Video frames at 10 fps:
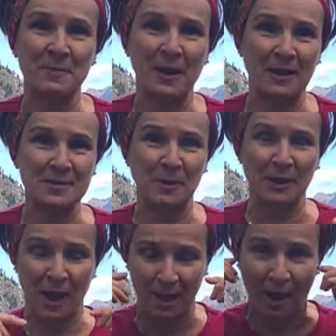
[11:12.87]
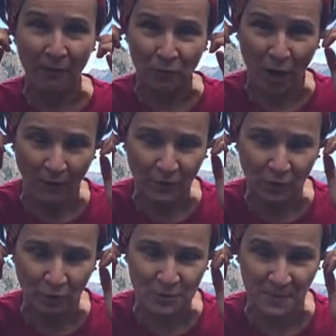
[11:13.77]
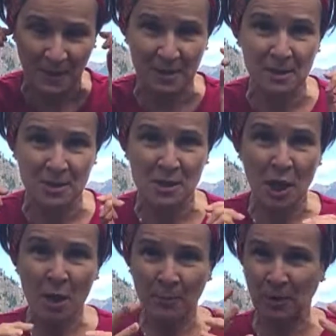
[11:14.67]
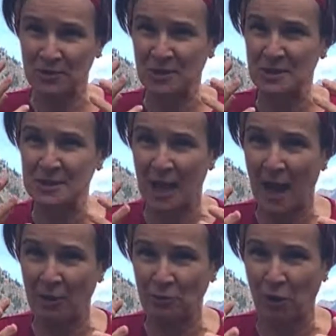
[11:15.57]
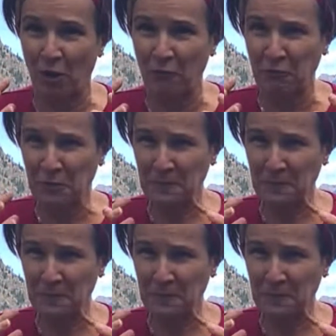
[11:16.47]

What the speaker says: my husband and I would often close my ears, because the sound of